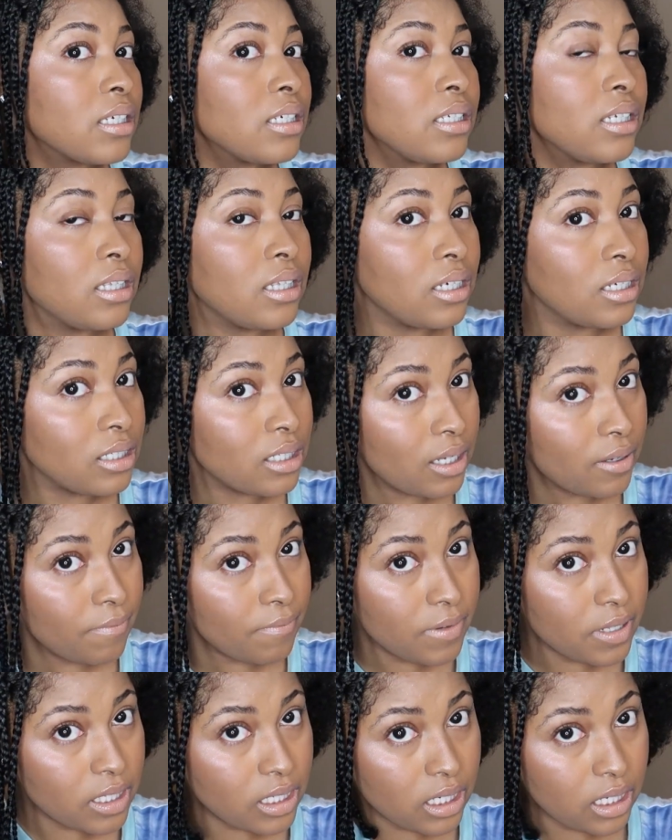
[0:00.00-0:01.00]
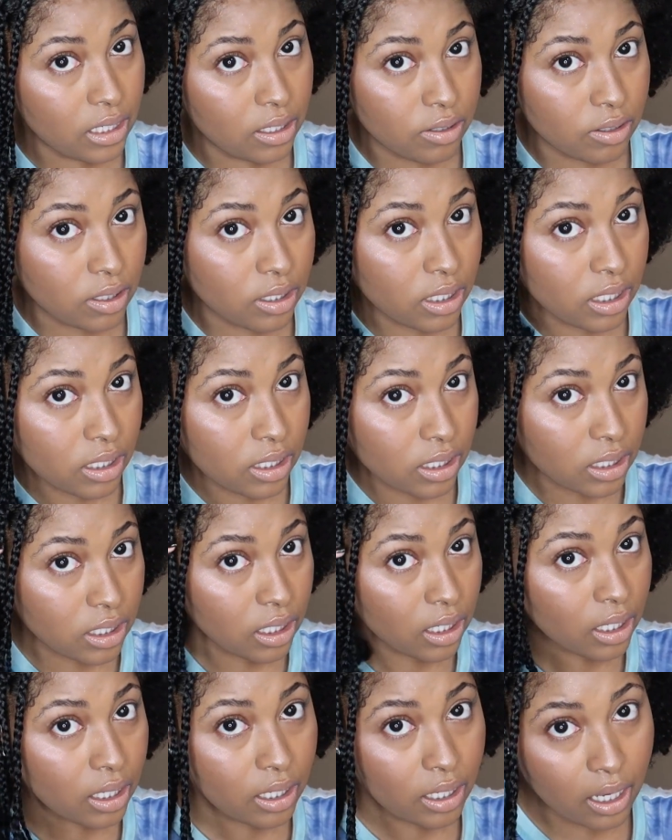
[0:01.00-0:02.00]
because I think it's like 15 or
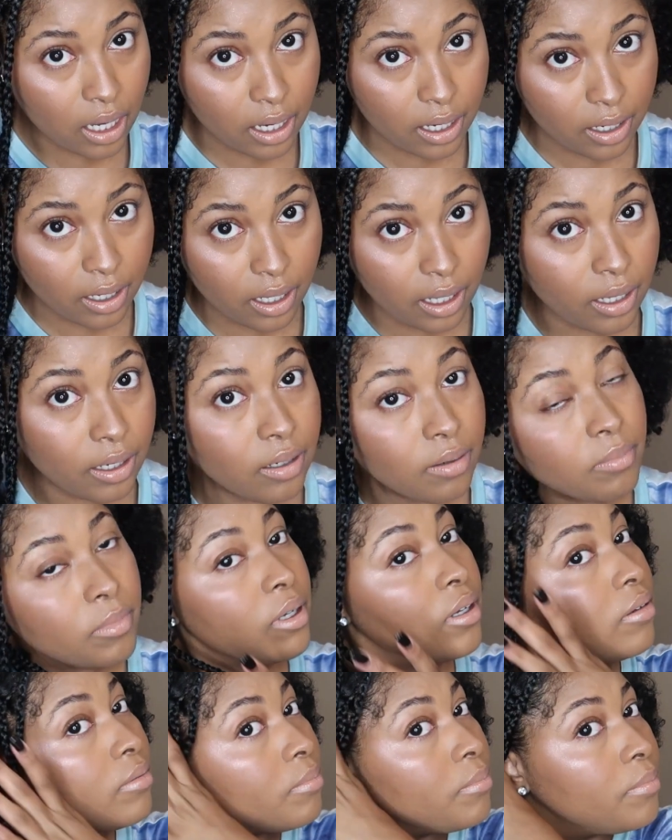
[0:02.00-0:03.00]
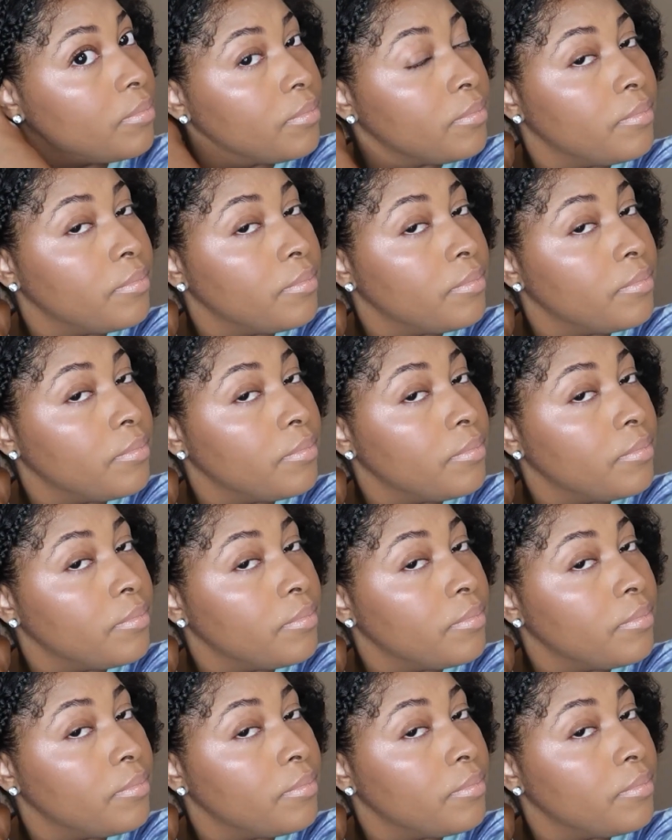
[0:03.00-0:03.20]
16. I'll count them up.